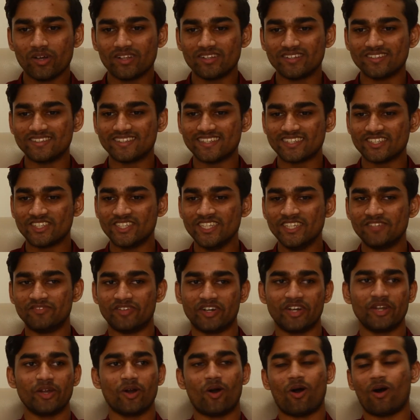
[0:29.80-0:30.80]
Well, it's actually a
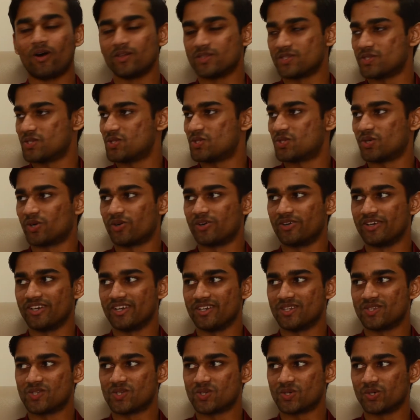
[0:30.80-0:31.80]
very odd
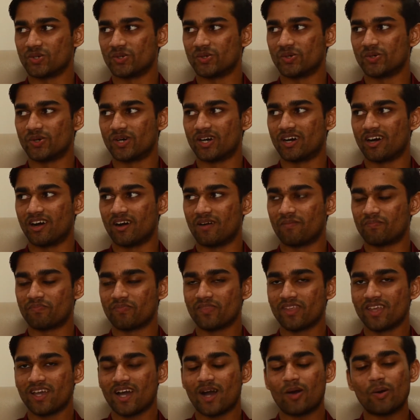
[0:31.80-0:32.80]
story. So,
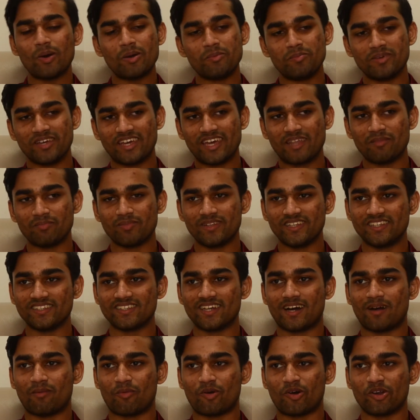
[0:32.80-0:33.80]
how I began playing
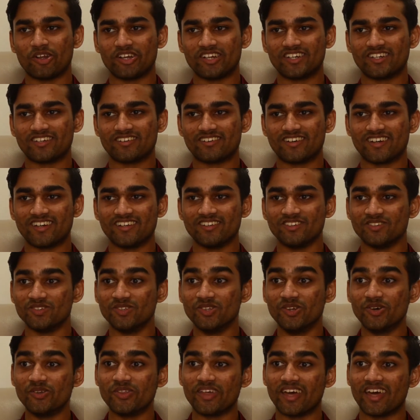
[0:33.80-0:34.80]
the harmonica, right? You
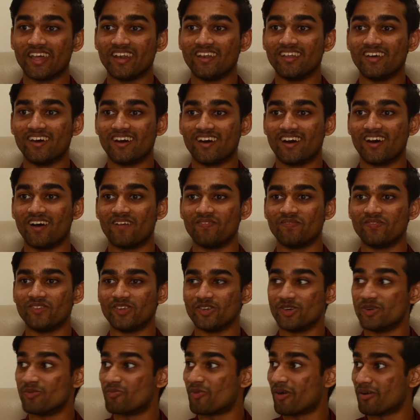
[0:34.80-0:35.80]
know that,
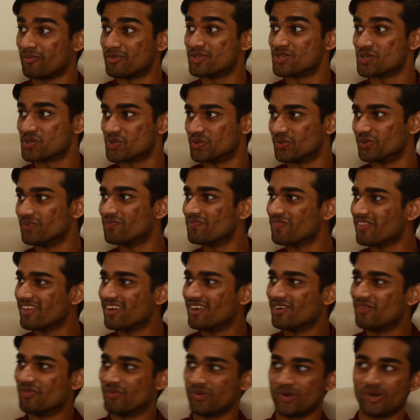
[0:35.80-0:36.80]
in primary school,
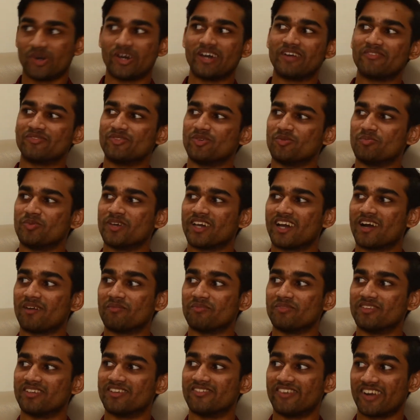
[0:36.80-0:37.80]
we all have to pick
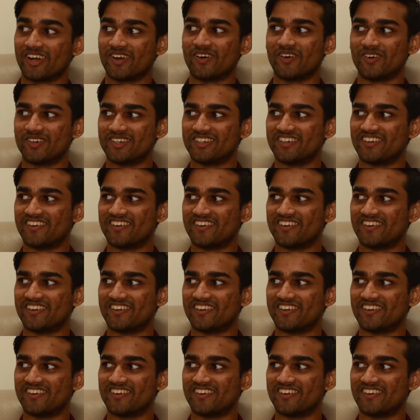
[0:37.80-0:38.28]
up the recorder,